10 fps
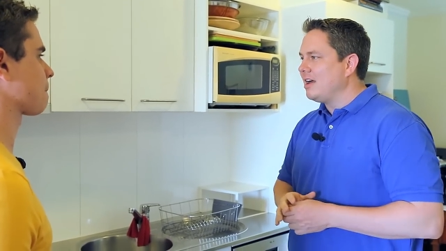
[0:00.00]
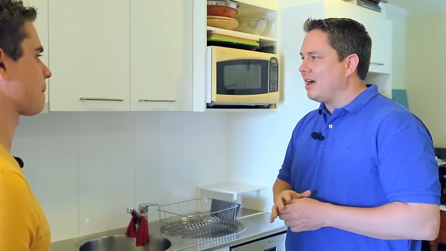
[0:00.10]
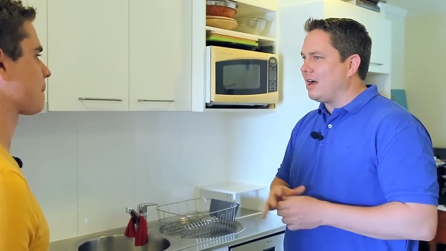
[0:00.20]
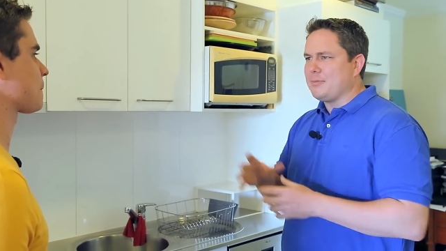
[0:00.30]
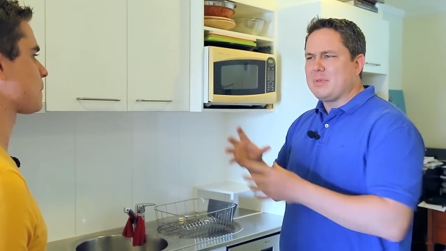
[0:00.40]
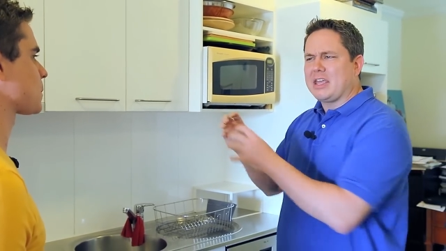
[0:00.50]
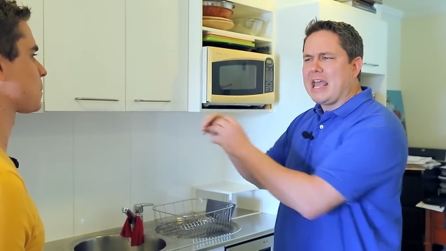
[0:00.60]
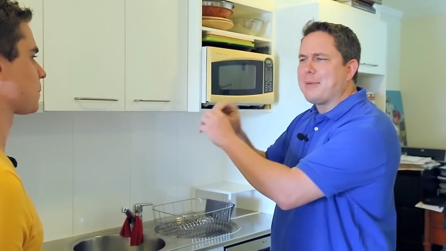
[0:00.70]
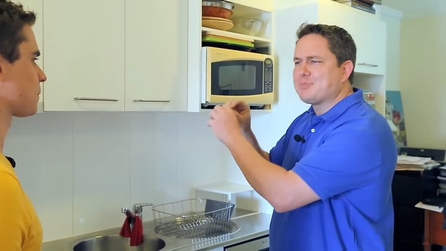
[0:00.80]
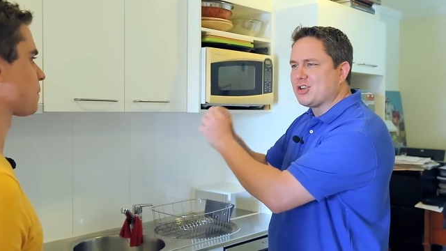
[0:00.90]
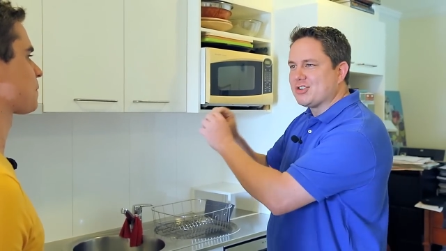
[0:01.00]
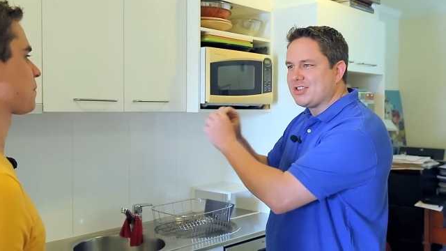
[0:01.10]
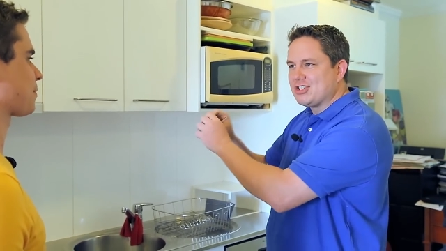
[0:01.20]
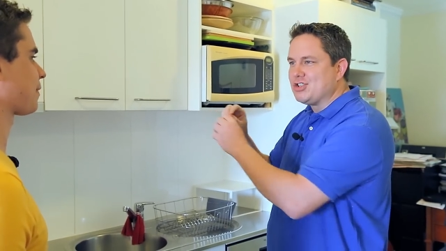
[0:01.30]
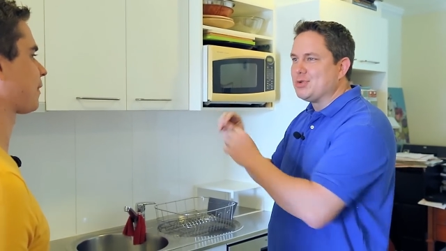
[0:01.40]
Speaker 1: Uh, it captures
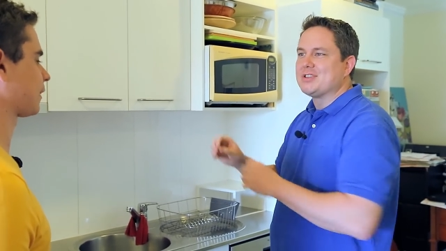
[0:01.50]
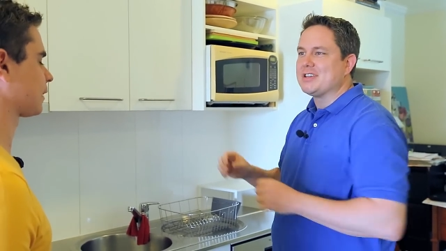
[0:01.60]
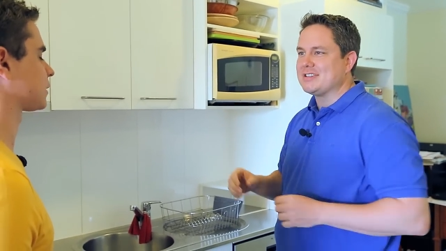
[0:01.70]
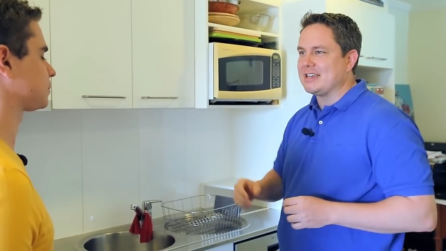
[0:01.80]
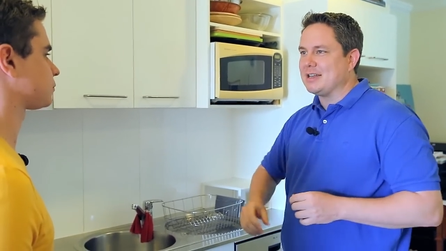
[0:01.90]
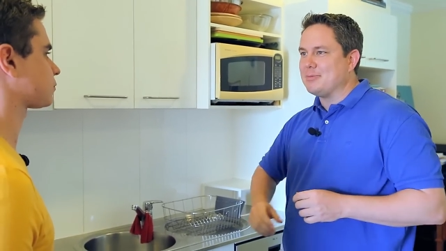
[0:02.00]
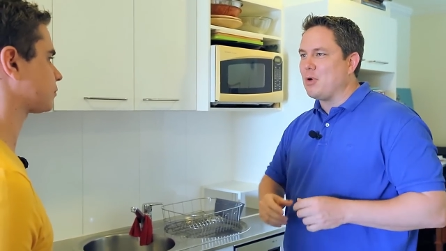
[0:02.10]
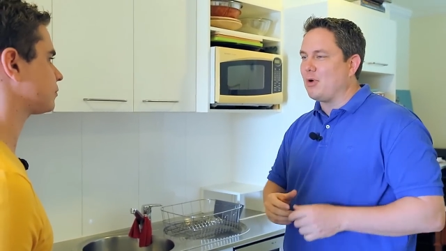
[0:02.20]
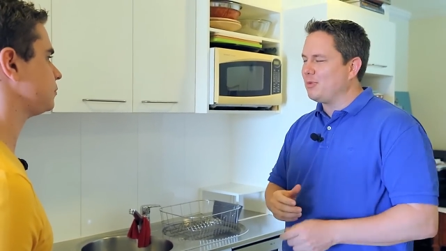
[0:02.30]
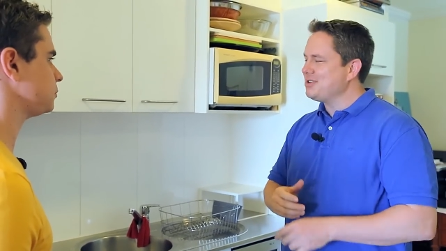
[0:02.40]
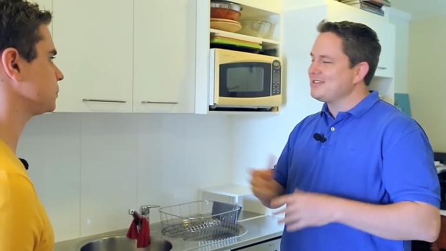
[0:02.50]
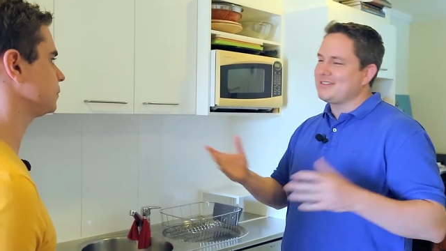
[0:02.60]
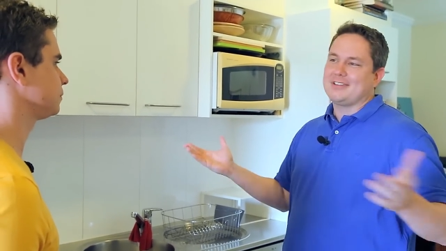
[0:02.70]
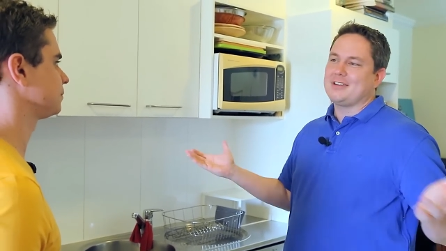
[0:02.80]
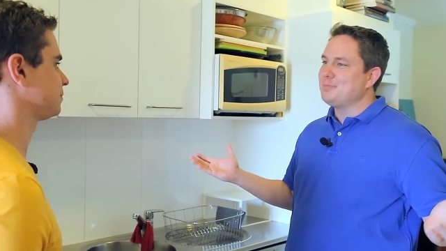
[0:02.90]
the juices in more, which is
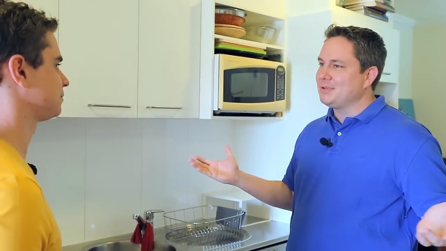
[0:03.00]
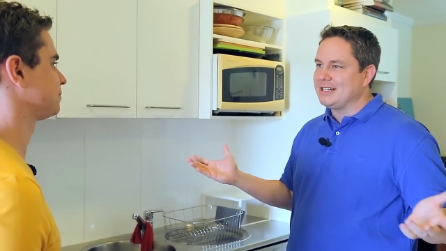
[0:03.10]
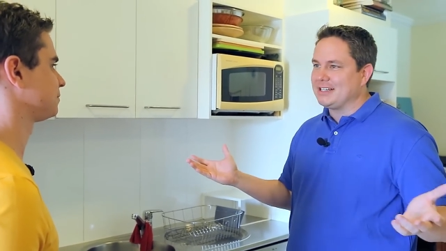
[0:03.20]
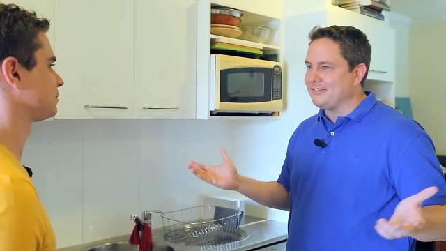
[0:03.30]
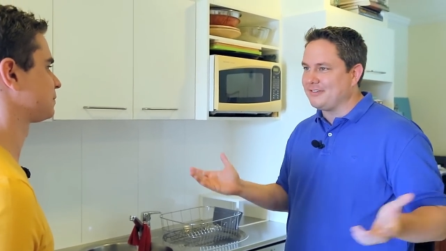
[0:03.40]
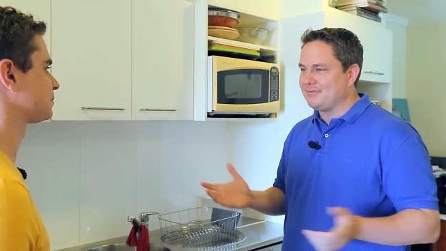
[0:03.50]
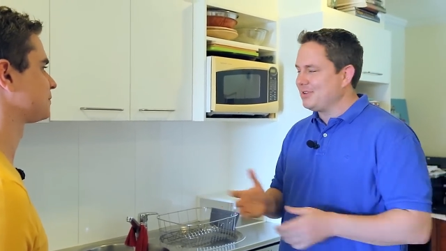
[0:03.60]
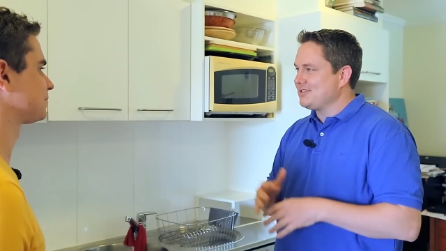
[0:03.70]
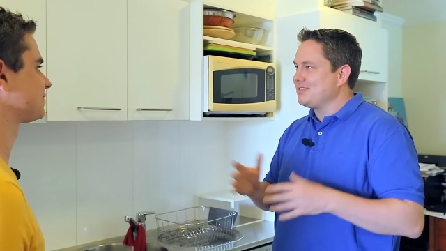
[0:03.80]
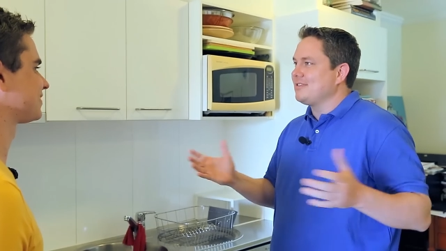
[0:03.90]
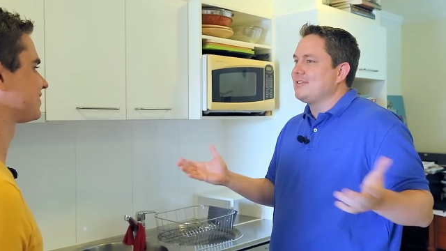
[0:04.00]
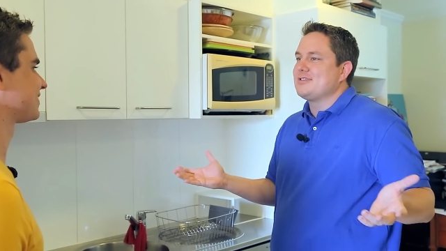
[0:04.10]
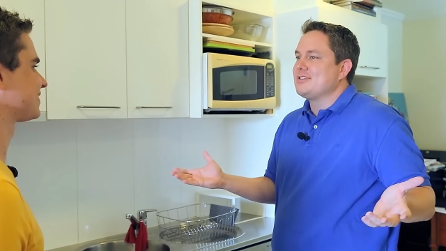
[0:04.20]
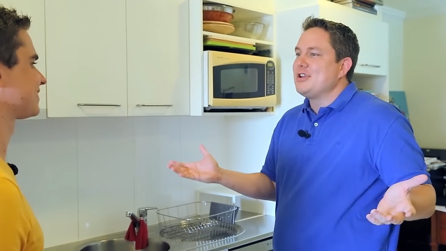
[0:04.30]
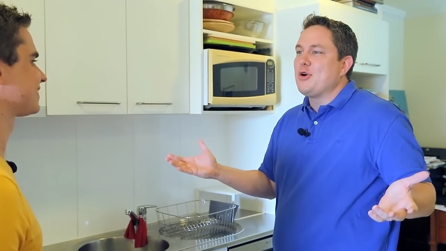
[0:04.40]
completely, there's,
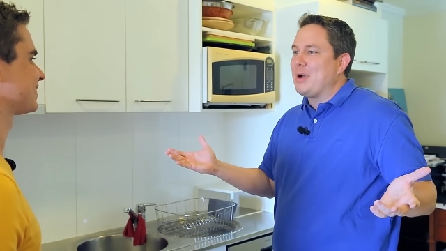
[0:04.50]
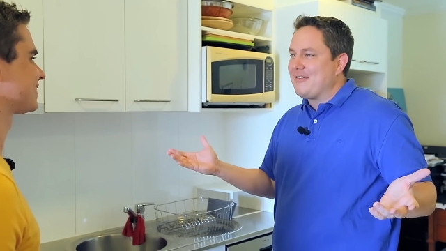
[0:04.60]
there's no